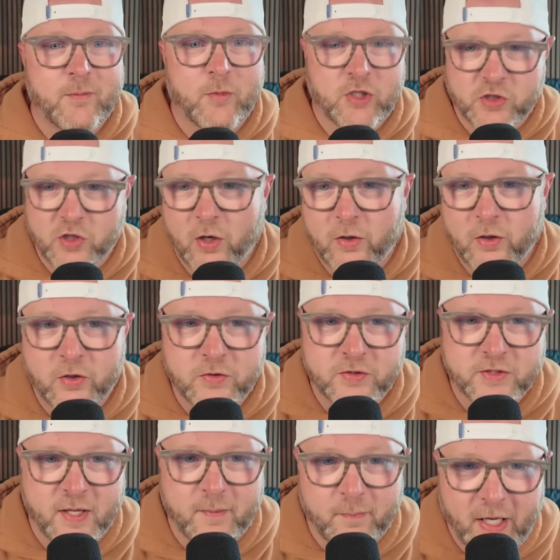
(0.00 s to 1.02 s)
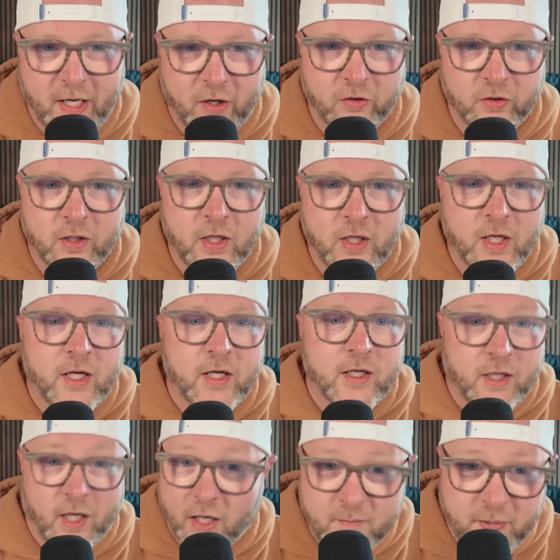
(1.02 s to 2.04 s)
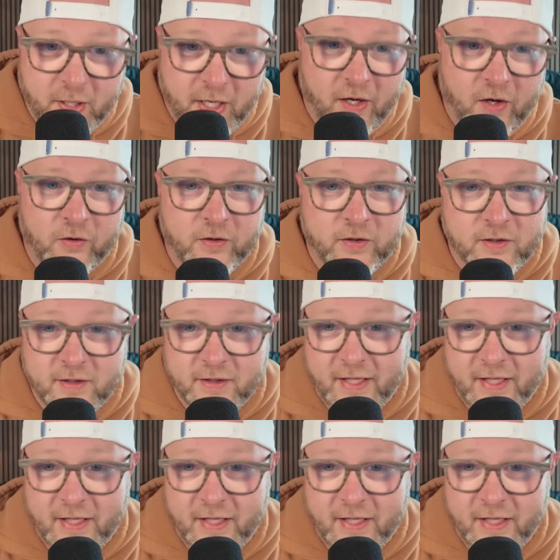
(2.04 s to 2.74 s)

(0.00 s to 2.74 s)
Mounjaro, ZepBound, Compound.